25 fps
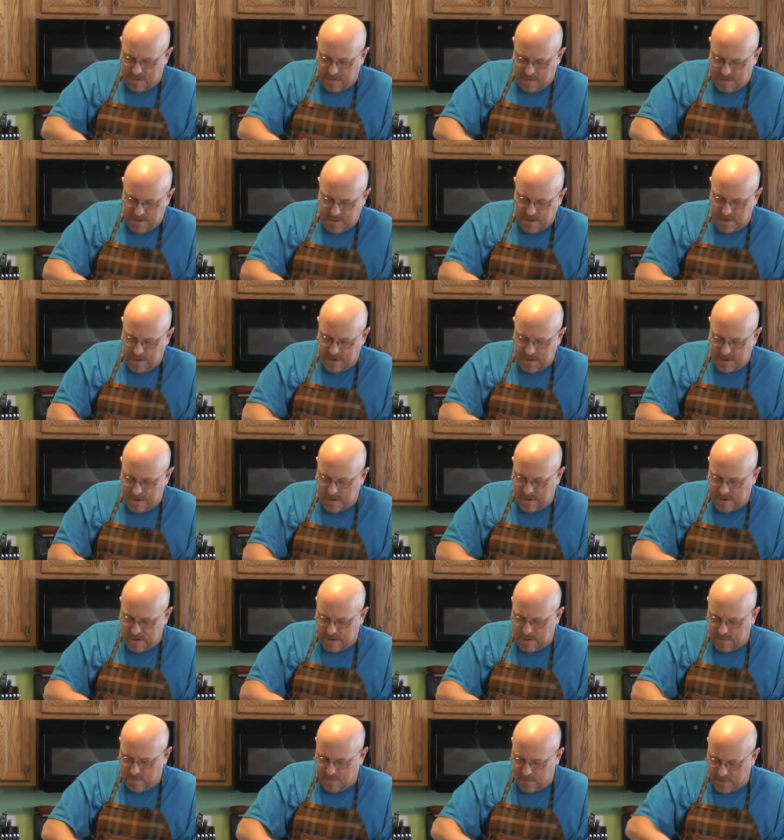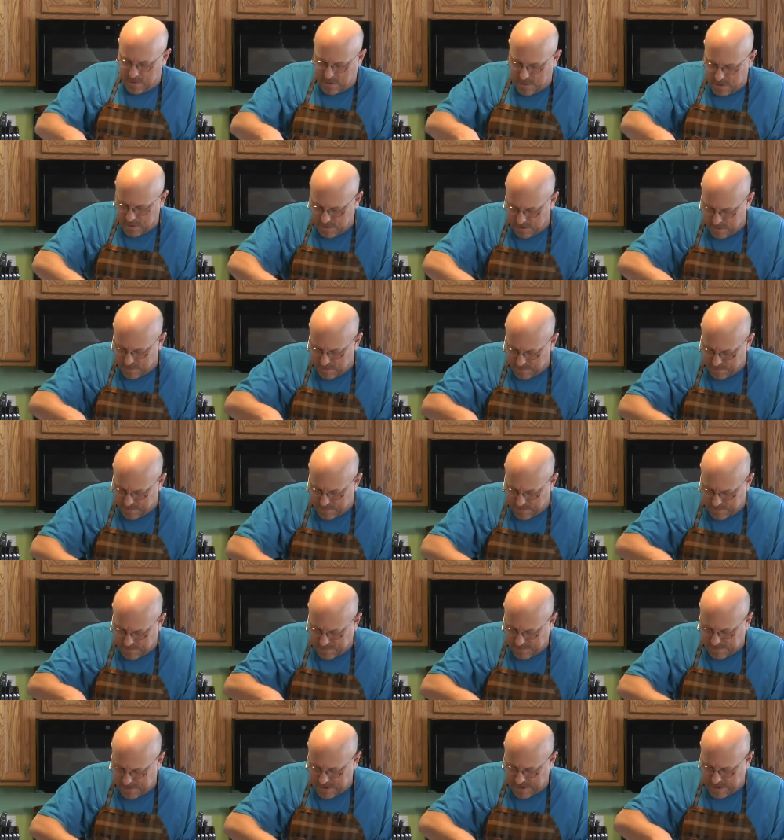and we're
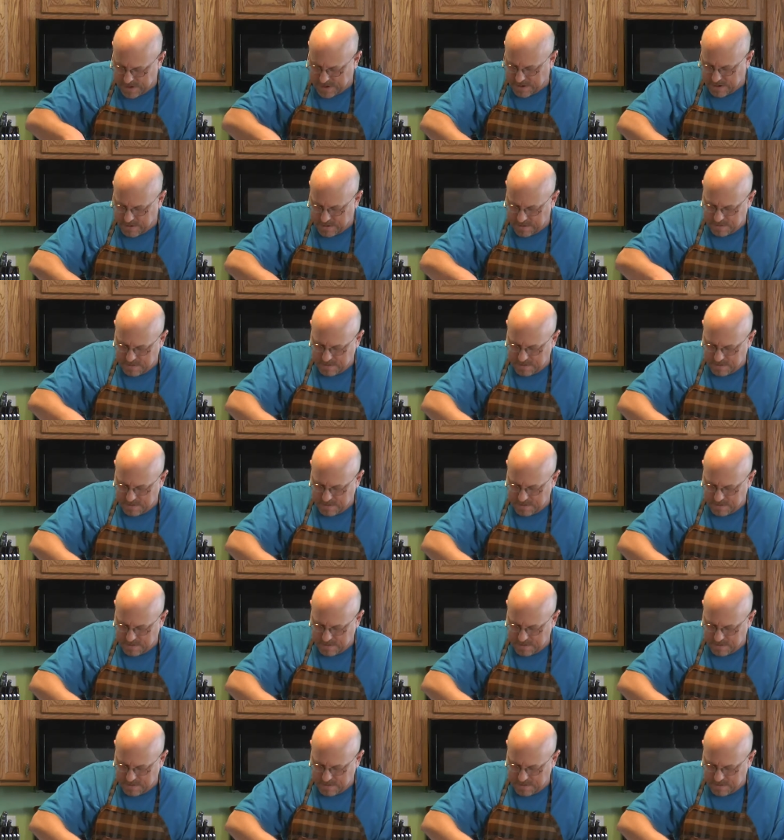almost there.